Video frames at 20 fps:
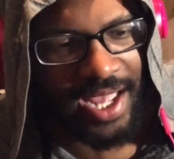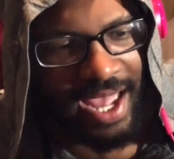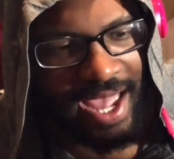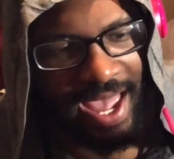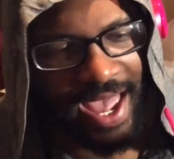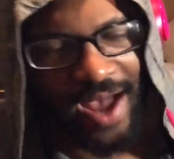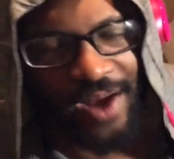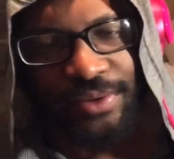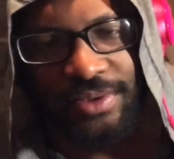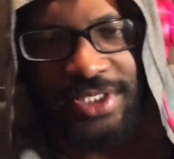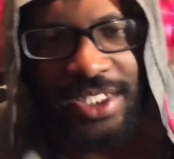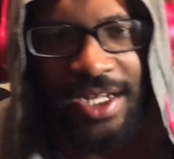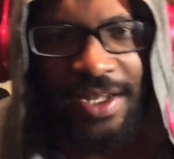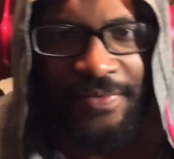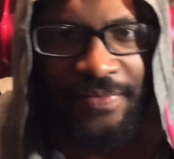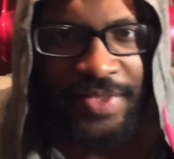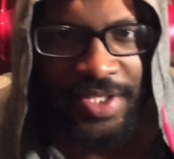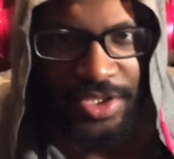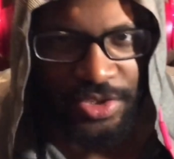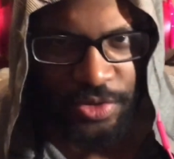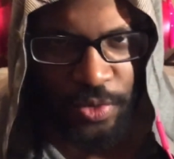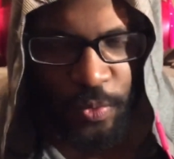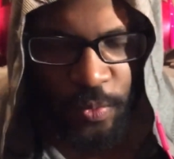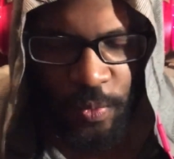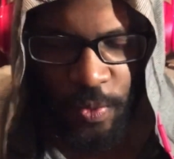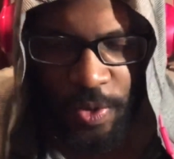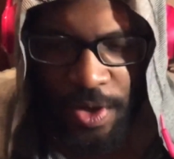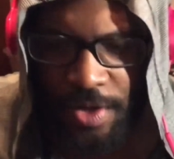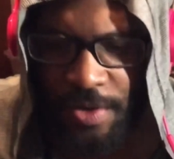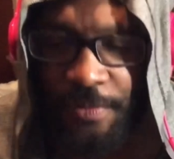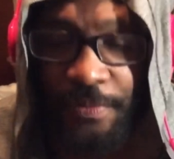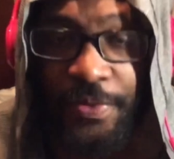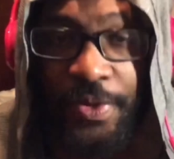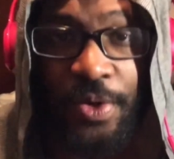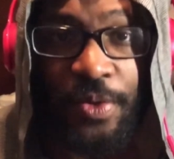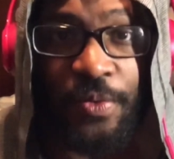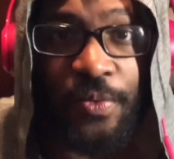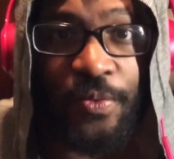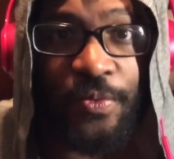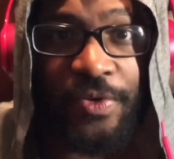out of this world. The
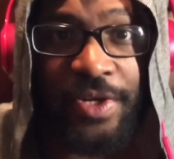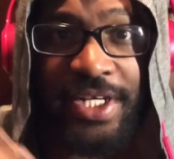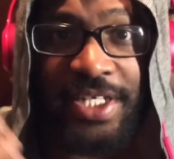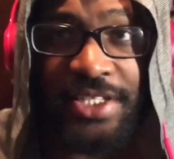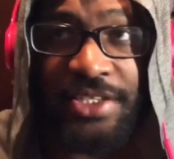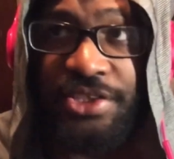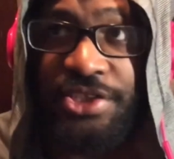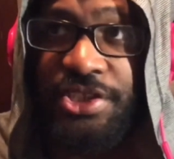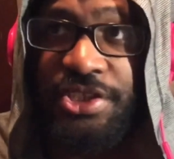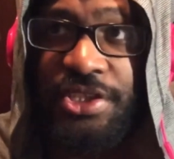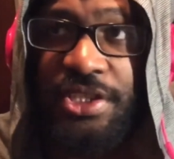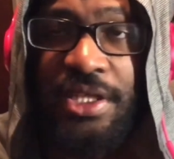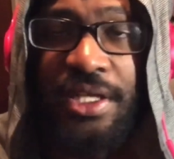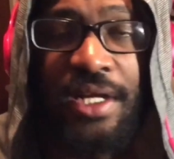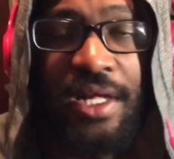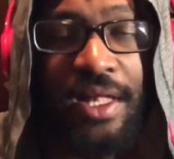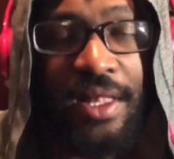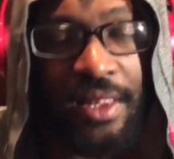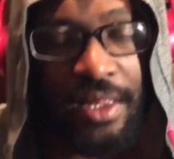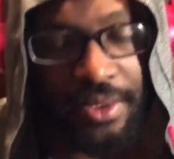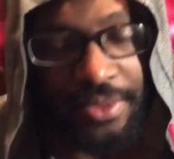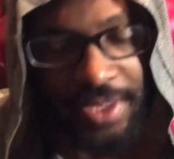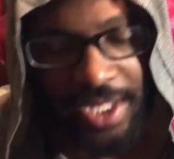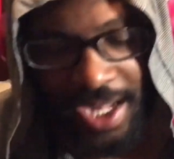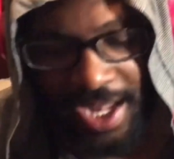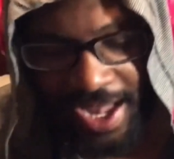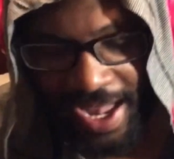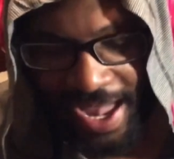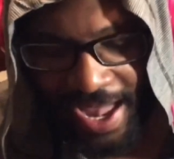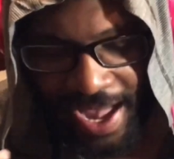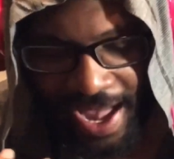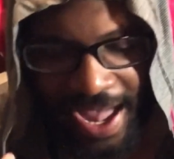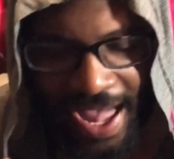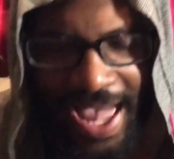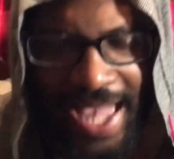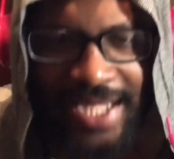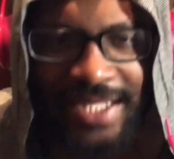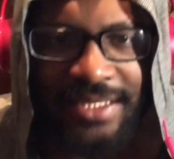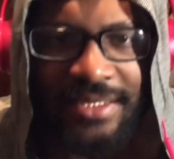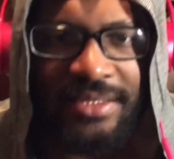reach, the
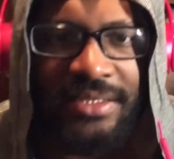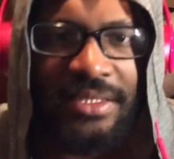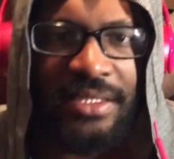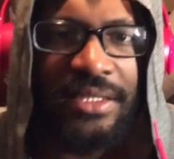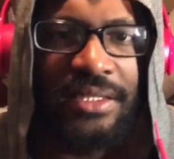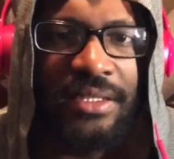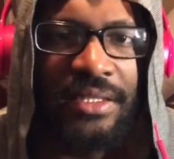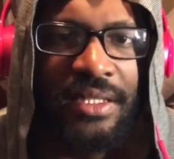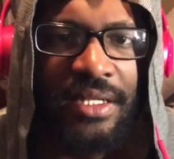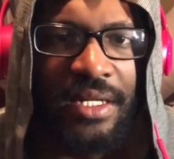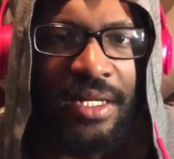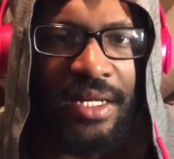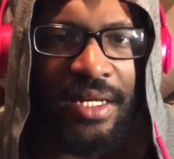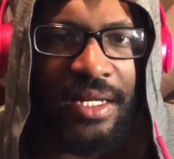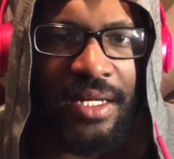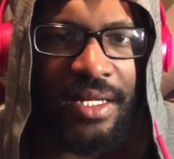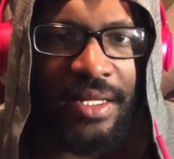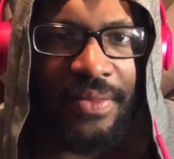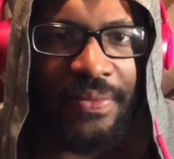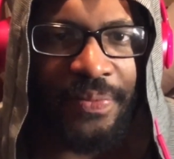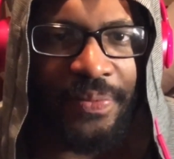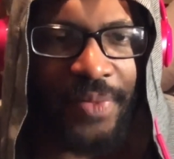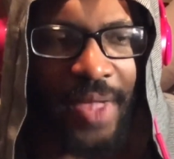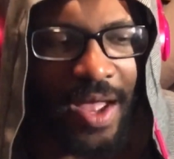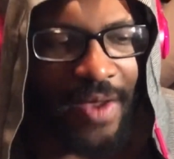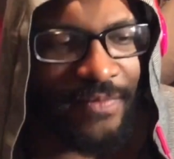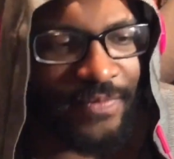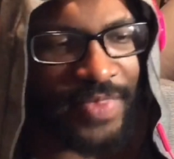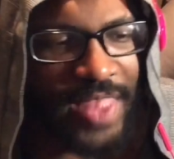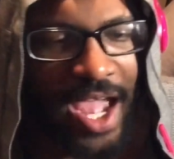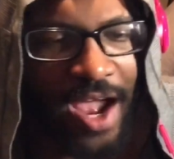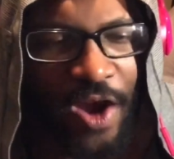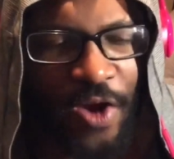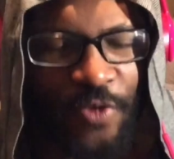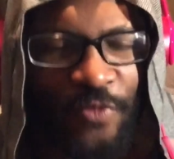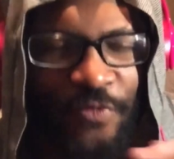height of that her